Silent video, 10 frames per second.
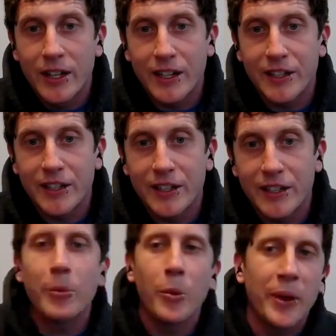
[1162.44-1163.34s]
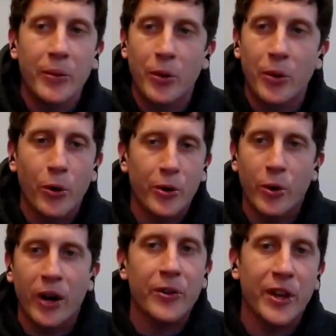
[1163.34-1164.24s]
And now people will be able to order
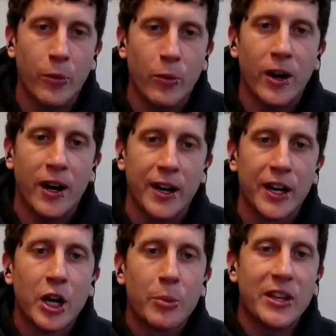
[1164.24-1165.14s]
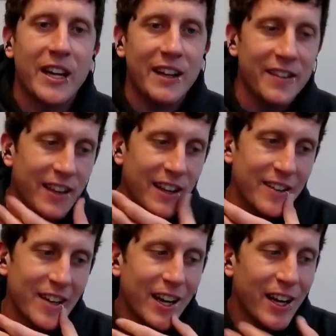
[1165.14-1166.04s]
wherever they want. But the nice thing is
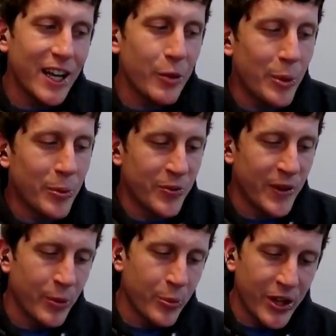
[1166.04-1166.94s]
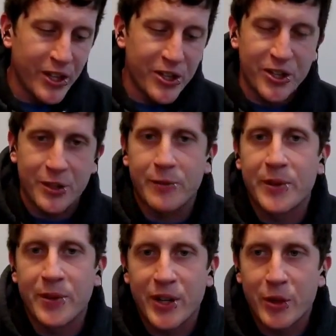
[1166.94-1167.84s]
a lot of people develop relationships with
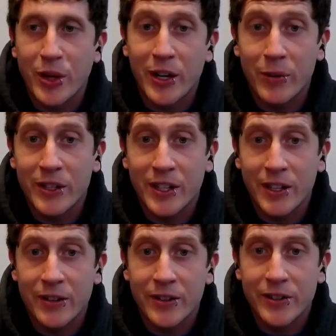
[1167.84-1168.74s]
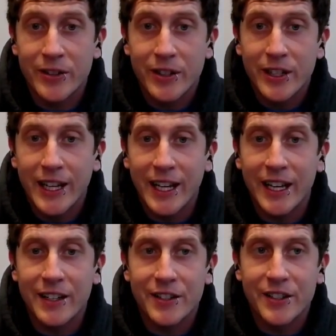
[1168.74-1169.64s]
their independent retailers
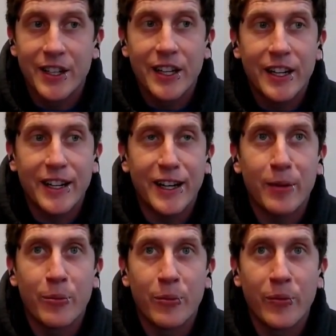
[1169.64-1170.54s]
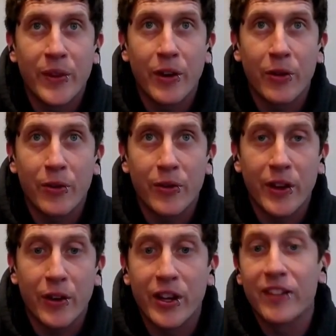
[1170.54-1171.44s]
and
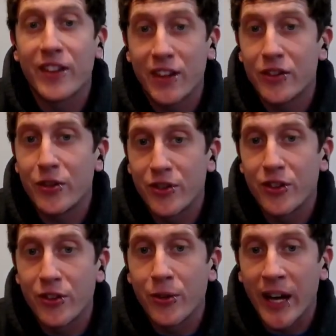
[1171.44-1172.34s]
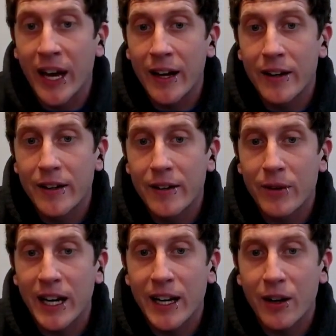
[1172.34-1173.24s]
they'll continue to do that.
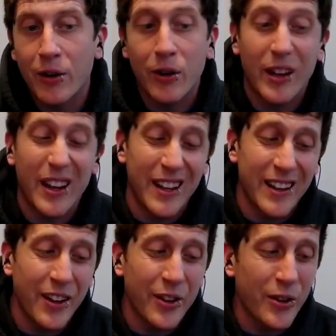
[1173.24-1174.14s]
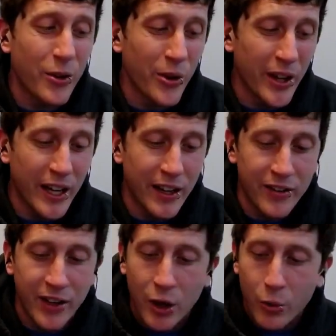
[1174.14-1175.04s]
Right. And the other cool thing
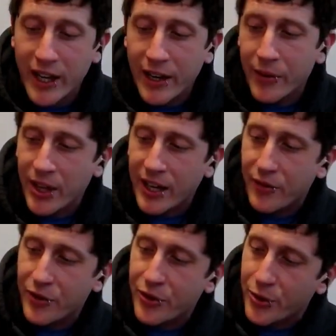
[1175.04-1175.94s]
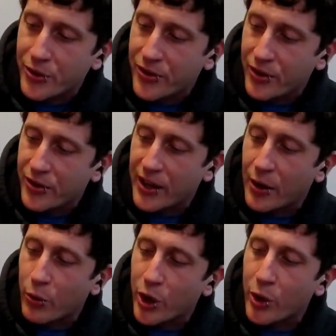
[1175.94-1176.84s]
is we have a lot of stores
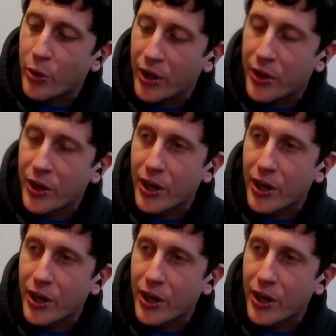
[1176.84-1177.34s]
that work with,